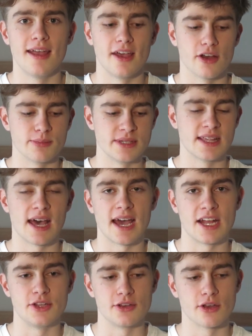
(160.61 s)
it'll be
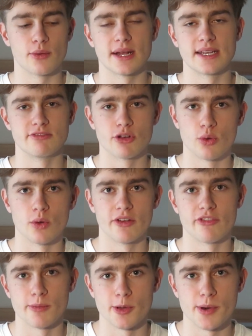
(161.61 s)
there and you can quickly recall
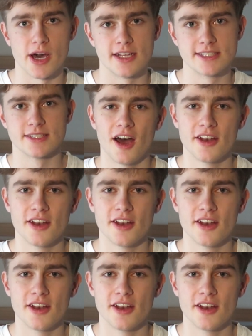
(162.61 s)
it from your mind.